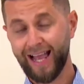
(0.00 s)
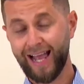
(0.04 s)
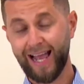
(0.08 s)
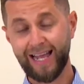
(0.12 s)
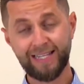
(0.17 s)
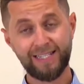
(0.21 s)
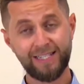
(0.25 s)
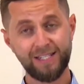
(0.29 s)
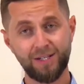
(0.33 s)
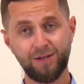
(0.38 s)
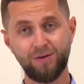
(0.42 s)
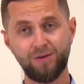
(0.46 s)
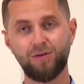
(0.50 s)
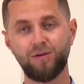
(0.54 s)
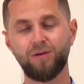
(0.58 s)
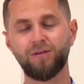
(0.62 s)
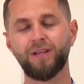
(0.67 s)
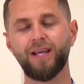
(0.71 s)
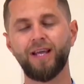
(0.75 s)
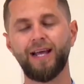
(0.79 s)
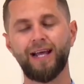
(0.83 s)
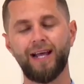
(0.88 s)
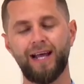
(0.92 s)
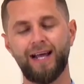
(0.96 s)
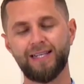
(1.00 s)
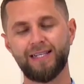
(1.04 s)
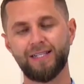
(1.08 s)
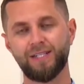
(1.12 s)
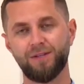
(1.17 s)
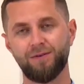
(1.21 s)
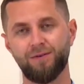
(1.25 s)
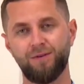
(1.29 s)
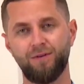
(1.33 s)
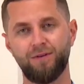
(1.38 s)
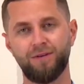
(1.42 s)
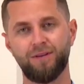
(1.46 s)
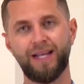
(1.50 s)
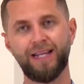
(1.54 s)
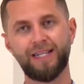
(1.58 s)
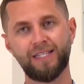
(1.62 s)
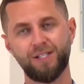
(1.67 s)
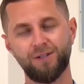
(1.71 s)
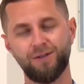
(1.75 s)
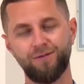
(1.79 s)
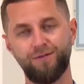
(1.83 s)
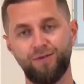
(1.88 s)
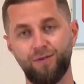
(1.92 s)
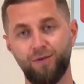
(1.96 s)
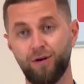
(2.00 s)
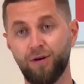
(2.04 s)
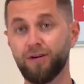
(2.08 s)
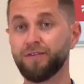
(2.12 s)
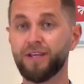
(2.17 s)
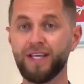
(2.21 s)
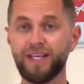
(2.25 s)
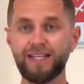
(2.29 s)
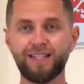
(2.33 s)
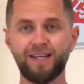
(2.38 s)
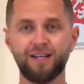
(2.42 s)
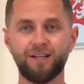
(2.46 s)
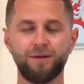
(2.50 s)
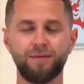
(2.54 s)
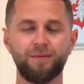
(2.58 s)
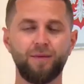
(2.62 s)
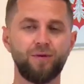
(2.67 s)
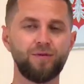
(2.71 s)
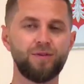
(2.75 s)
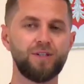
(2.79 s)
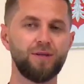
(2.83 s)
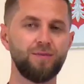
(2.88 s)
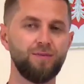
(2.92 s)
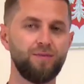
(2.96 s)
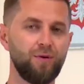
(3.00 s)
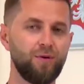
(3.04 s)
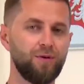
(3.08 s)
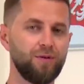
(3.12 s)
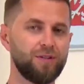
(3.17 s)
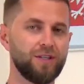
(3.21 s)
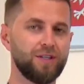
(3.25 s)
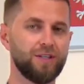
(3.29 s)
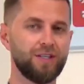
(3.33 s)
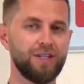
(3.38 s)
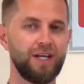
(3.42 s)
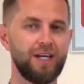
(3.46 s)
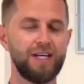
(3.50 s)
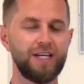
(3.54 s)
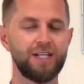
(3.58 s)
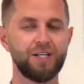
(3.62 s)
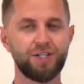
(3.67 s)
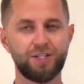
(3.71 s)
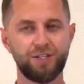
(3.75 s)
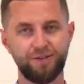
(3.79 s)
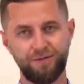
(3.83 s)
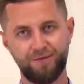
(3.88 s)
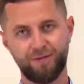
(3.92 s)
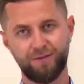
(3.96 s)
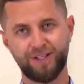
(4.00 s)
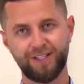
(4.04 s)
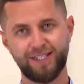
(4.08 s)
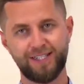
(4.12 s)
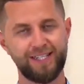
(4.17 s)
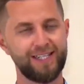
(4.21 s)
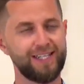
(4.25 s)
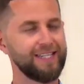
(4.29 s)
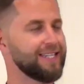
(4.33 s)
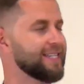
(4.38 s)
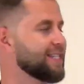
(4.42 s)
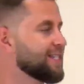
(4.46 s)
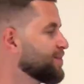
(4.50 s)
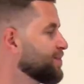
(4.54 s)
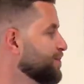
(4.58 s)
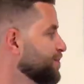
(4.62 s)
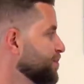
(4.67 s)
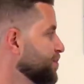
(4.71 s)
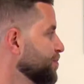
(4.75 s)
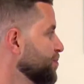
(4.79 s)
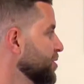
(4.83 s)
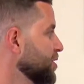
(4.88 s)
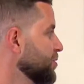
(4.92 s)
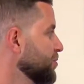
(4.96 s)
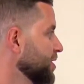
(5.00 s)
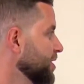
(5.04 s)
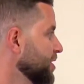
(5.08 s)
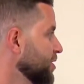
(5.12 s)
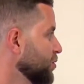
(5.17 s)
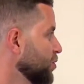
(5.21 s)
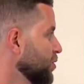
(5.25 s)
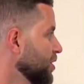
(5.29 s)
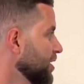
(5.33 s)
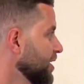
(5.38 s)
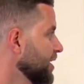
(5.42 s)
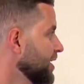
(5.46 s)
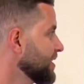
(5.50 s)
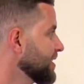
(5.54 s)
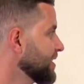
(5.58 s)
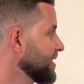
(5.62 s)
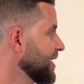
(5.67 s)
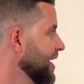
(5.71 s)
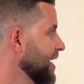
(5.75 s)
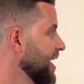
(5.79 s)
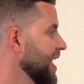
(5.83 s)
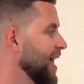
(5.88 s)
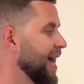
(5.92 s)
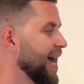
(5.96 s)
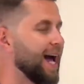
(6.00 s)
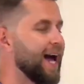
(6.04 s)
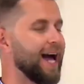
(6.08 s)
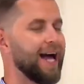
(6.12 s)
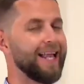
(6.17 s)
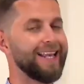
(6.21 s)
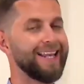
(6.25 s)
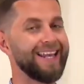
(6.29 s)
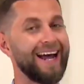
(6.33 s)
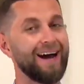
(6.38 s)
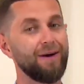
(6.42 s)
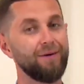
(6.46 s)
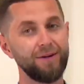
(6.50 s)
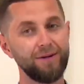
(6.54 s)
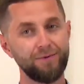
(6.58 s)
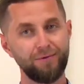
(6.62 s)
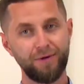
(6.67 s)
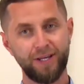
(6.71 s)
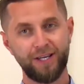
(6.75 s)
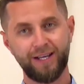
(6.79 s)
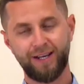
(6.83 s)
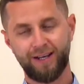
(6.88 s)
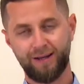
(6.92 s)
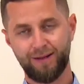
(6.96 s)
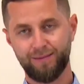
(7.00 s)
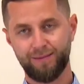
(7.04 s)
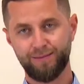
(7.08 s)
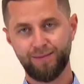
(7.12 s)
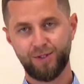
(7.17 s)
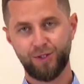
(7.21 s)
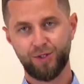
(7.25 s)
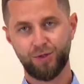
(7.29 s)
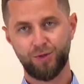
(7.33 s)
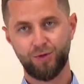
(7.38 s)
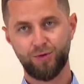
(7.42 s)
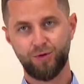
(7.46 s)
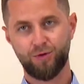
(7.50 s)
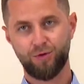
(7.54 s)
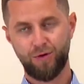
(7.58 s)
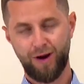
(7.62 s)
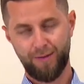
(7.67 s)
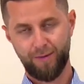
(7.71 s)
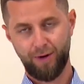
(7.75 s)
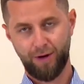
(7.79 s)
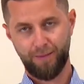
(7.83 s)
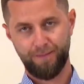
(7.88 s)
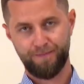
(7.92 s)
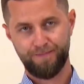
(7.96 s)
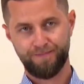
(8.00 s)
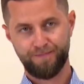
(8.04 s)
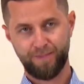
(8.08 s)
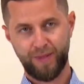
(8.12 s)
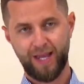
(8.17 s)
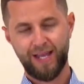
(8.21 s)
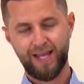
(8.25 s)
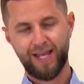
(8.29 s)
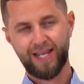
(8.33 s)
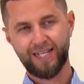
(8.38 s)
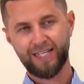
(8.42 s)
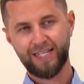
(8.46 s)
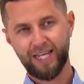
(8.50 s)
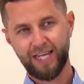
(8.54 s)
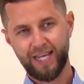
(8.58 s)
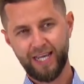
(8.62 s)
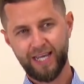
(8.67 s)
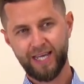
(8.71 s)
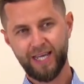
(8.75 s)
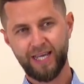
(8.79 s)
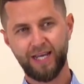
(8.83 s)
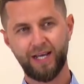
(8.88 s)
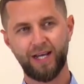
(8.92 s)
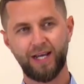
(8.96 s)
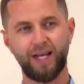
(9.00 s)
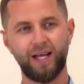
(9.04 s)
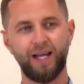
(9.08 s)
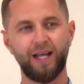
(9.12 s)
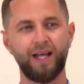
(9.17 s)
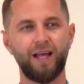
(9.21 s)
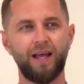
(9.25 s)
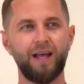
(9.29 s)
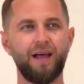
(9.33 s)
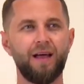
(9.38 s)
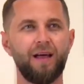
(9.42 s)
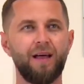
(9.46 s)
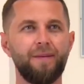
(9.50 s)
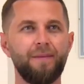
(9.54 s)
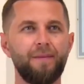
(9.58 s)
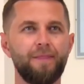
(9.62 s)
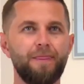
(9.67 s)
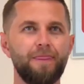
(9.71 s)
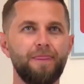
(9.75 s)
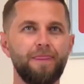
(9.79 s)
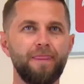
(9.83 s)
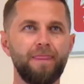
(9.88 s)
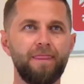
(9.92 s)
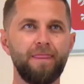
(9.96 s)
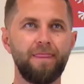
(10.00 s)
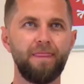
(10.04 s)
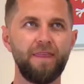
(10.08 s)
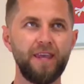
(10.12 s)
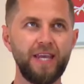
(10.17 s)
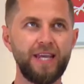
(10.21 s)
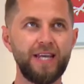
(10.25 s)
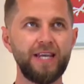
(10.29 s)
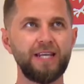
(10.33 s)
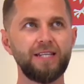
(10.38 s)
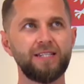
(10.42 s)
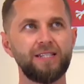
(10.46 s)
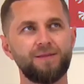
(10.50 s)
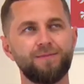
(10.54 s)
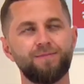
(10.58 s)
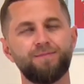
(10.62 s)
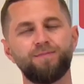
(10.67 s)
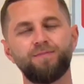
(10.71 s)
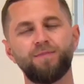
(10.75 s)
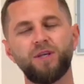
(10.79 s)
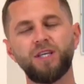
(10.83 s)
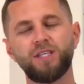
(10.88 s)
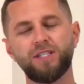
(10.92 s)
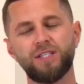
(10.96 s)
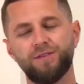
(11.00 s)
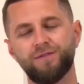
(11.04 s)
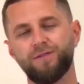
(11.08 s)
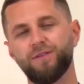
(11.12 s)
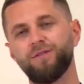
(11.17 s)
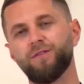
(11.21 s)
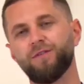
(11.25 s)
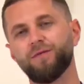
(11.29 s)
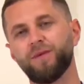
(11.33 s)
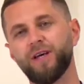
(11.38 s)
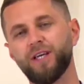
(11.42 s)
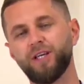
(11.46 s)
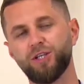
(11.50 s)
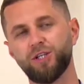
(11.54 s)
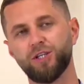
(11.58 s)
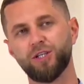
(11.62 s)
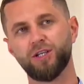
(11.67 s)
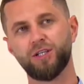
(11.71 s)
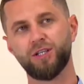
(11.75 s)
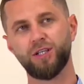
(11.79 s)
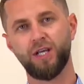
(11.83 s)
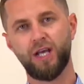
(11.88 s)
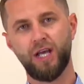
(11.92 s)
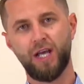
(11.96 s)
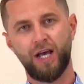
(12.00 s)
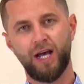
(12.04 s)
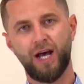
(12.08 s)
And so on, and so on, and so forth. These are the most important differences between the words. Now we come to grammar. And here, um, this piece of information